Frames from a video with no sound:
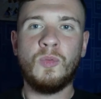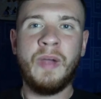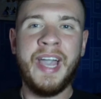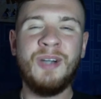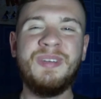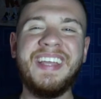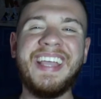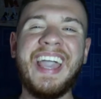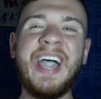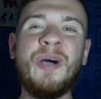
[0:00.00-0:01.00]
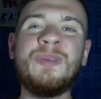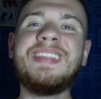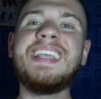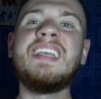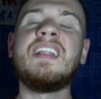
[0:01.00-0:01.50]
Rounding out
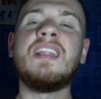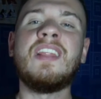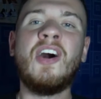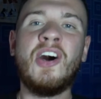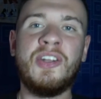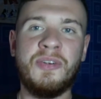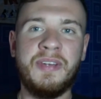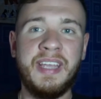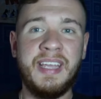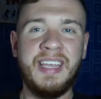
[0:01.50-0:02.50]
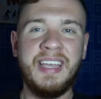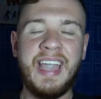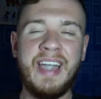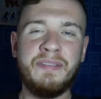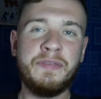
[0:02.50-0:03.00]
the lottery
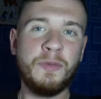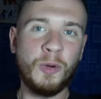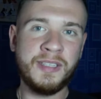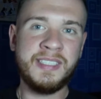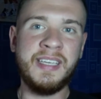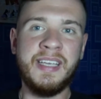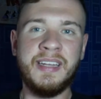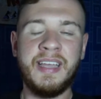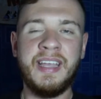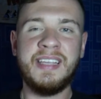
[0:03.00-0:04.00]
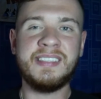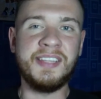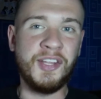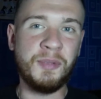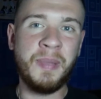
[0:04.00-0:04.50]
at 14 is
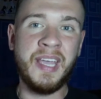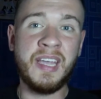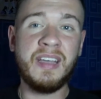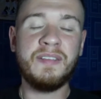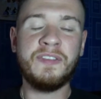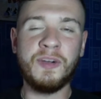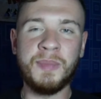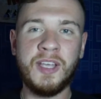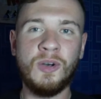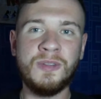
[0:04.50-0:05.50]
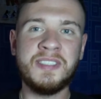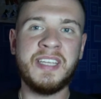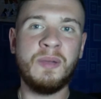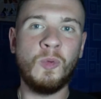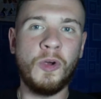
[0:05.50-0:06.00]
another pick from the Golden
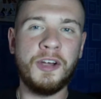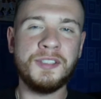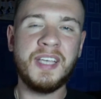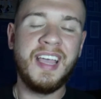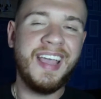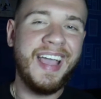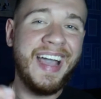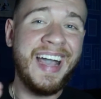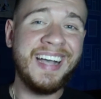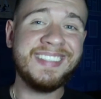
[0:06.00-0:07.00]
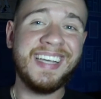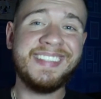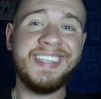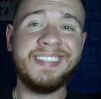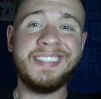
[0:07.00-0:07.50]
State Warriors. As I
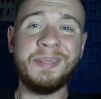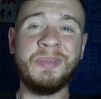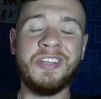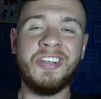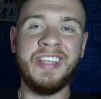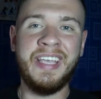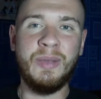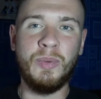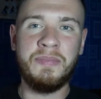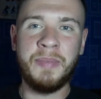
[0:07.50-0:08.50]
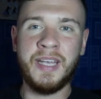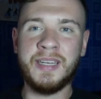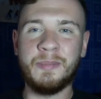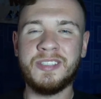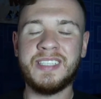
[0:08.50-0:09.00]
said similarly with pick
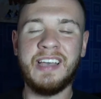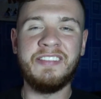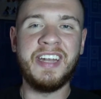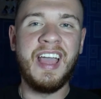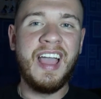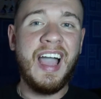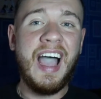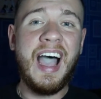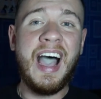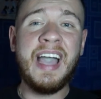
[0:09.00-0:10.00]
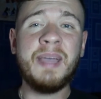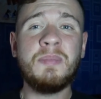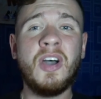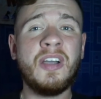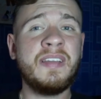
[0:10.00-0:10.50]
number 7, I am
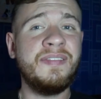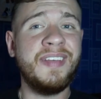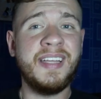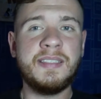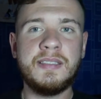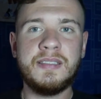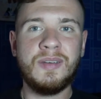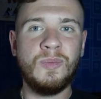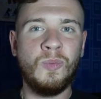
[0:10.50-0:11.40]
not convinced